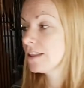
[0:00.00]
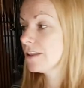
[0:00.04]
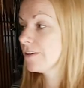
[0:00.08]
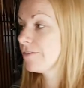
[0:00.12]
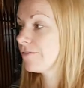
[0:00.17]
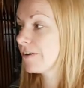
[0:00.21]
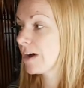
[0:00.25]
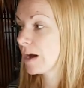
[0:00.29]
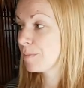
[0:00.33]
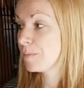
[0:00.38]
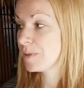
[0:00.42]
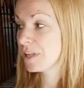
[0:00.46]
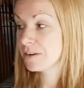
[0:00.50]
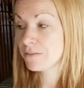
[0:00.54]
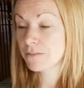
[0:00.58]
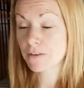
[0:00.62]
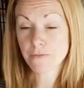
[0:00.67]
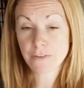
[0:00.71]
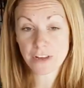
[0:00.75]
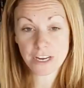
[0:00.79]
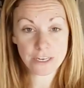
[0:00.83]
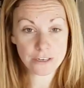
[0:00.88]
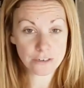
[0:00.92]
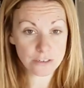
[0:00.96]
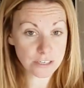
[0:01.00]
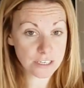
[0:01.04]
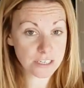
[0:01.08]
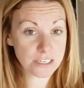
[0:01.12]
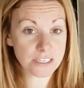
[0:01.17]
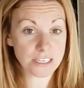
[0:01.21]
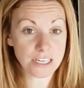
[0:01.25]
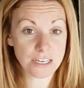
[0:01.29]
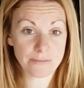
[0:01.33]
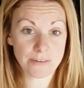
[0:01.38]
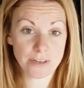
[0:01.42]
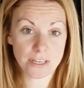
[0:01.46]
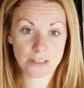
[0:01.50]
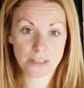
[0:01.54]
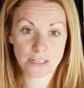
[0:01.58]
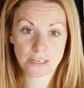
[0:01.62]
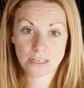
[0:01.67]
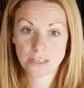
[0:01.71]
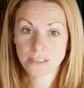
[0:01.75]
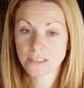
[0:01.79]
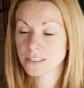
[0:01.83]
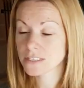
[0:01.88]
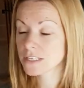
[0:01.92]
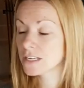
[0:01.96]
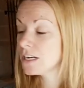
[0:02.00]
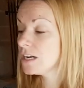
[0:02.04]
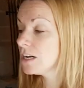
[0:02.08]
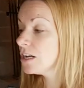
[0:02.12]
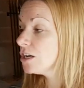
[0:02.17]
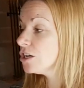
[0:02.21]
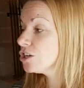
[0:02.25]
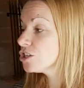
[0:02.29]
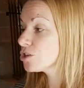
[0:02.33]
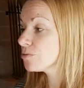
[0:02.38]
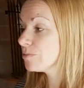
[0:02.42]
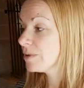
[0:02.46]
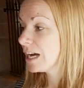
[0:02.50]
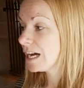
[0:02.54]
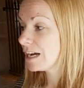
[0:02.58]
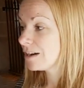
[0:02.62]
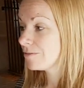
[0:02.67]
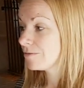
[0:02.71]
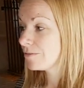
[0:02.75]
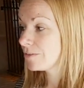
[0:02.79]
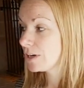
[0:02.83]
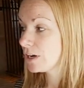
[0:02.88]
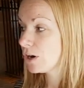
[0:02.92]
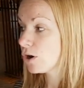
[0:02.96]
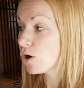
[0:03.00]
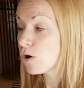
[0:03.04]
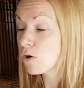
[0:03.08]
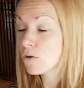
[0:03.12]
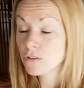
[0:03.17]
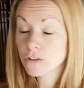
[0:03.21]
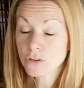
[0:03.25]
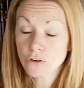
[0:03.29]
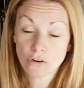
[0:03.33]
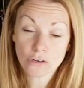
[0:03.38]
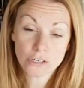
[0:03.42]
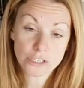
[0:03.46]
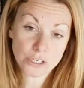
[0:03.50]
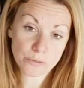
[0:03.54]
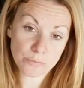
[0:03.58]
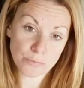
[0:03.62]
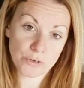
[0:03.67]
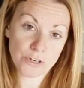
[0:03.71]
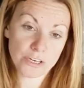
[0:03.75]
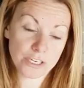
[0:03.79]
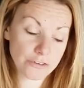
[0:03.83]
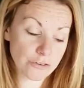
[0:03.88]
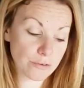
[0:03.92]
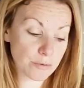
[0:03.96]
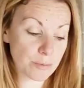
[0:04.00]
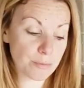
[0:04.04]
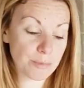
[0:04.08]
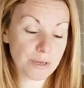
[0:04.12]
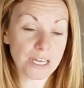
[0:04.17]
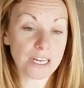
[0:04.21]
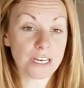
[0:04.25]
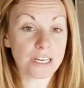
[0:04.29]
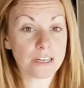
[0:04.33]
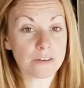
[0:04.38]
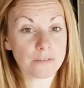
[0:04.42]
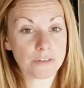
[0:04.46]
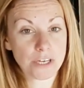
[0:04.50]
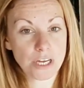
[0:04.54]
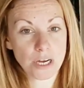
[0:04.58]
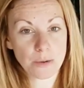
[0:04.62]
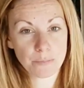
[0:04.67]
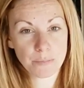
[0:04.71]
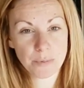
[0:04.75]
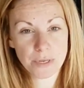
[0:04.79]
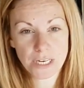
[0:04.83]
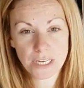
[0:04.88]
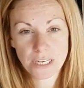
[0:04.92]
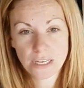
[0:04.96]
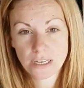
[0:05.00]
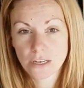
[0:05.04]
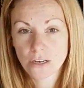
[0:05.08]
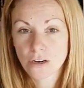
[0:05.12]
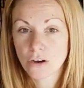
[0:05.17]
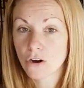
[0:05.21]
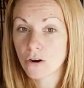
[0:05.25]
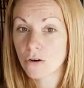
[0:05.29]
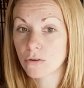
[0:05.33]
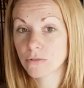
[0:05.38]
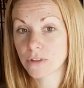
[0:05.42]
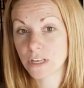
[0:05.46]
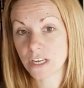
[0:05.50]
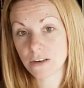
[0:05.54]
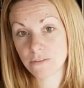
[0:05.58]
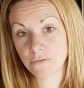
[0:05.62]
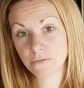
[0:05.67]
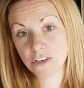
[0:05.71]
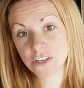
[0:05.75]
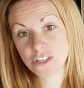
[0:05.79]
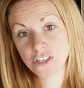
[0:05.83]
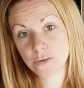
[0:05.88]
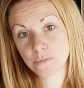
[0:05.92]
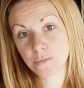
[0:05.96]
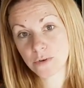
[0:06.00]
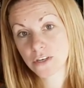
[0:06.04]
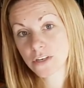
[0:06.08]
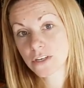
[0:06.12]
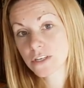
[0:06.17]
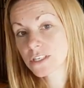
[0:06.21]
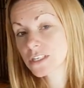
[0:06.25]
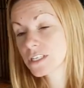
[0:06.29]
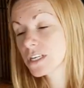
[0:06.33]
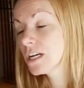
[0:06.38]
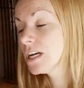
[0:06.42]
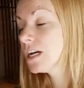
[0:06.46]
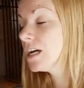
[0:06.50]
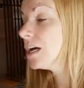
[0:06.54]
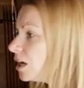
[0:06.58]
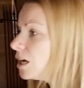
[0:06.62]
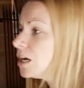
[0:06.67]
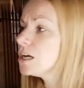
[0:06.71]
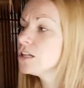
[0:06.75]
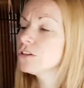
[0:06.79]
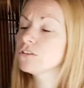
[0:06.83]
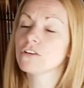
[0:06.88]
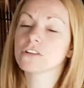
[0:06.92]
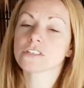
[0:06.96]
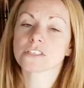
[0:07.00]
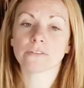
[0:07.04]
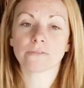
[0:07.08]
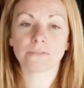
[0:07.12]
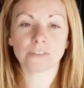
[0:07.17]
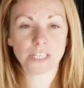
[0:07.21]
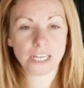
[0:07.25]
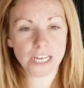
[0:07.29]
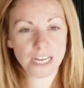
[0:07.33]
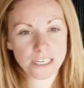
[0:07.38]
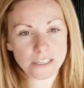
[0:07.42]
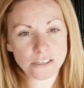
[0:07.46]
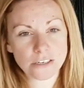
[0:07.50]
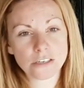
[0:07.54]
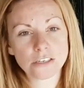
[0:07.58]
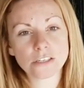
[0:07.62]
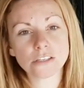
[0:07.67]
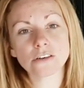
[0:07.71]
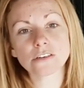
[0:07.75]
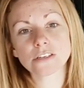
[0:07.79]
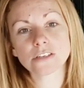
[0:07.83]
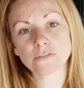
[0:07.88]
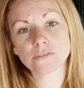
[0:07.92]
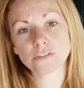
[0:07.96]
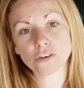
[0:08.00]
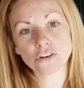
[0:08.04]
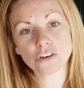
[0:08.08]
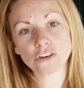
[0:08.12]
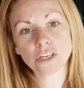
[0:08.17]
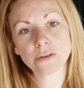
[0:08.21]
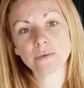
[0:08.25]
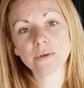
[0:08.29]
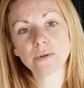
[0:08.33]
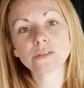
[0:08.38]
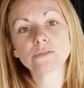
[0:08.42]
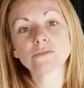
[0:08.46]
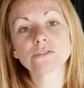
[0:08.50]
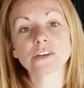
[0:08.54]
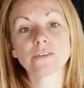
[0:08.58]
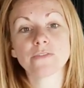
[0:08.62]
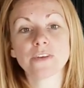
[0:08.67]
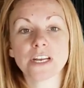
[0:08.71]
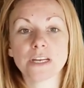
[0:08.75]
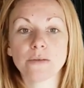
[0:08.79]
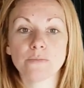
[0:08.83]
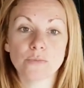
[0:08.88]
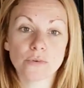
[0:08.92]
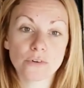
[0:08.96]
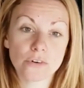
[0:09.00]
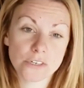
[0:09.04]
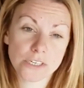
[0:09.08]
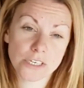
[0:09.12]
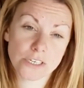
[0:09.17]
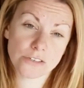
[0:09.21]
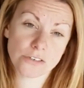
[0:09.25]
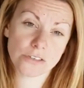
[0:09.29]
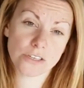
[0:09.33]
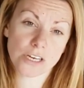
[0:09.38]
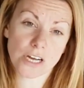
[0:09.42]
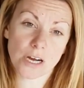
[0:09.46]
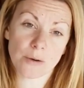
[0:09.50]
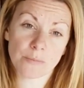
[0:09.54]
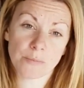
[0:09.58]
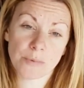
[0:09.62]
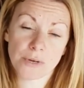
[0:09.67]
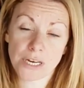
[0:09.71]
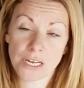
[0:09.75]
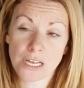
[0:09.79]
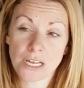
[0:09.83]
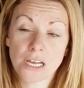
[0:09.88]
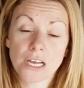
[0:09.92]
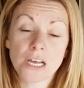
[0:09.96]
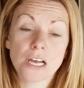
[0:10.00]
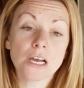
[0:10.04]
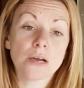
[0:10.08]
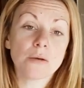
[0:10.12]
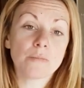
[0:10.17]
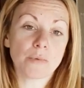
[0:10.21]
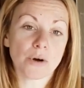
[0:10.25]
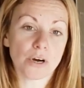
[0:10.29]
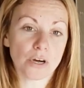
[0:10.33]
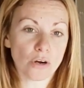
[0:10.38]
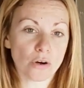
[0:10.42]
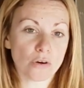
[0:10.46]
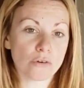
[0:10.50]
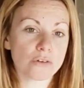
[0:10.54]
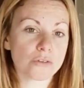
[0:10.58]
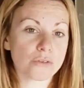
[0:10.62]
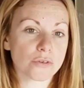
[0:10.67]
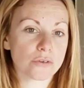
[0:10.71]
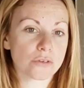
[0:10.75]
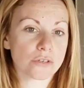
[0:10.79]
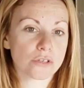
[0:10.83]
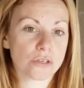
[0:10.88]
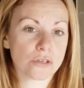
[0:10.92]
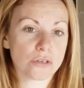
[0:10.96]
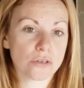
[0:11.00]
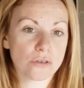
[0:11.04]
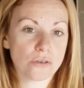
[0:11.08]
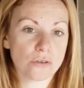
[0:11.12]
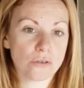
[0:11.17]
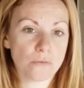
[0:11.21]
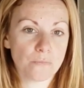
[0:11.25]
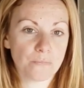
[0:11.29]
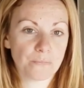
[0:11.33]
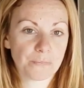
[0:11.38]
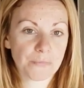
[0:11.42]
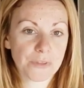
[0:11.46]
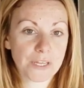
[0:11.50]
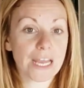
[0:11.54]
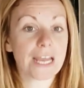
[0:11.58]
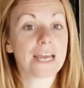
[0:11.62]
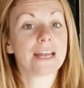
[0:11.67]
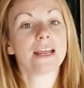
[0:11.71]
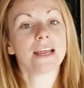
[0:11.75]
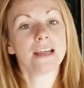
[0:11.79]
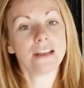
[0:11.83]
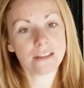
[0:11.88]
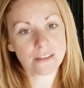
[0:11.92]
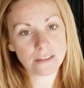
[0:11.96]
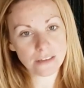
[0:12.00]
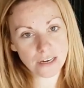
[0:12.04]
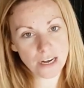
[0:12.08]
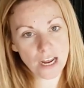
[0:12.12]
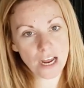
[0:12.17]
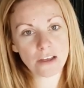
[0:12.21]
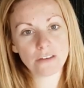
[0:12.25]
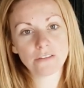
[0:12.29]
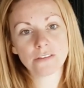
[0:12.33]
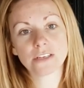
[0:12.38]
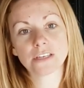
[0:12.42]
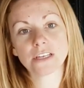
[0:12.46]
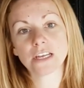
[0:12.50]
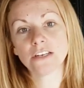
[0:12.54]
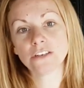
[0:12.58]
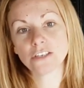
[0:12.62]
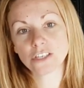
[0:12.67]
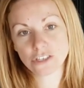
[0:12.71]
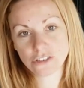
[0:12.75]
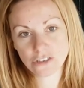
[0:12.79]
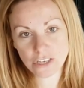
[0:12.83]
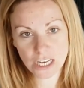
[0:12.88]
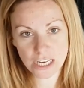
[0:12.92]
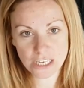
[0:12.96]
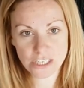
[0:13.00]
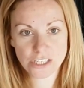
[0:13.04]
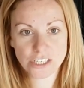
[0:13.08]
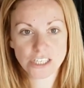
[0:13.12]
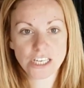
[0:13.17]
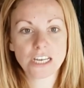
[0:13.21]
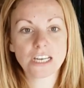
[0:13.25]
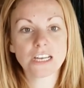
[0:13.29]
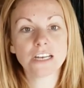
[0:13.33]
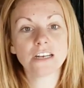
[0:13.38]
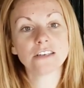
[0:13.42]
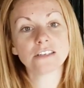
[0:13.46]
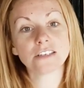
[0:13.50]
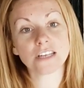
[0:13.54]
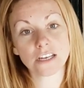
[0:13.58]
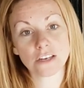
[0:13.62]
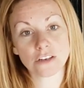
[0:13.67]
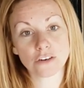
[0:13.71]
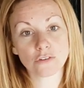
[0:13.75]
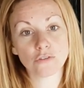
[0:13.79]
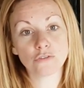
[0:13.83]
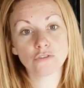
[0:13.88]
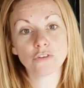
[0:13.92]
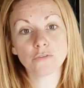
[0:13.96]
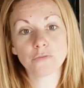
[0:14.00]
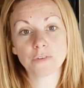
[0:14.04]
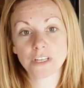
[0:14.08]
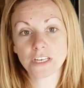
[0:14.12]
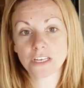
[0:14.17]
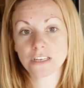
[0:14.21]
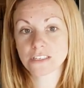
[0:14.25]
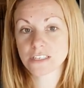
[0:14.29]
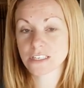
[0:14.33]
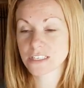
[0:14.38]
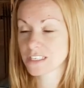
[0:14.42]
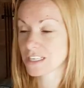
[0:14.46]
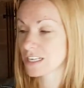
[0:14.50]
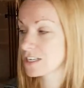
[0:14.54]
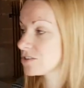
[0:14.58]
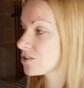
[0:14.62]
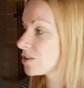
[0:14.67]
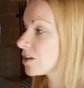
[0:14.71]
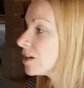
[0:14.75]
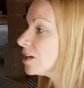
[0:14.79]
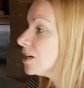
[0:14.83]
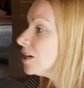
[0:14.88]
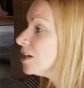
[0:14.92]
The family were very good at saving things. So we have all the order books from the beginning of the company, all the inventory books, lots of letters, lots of documents which are very important to the company, but also to Jerez and how the industry has changed and grown over the years, etc.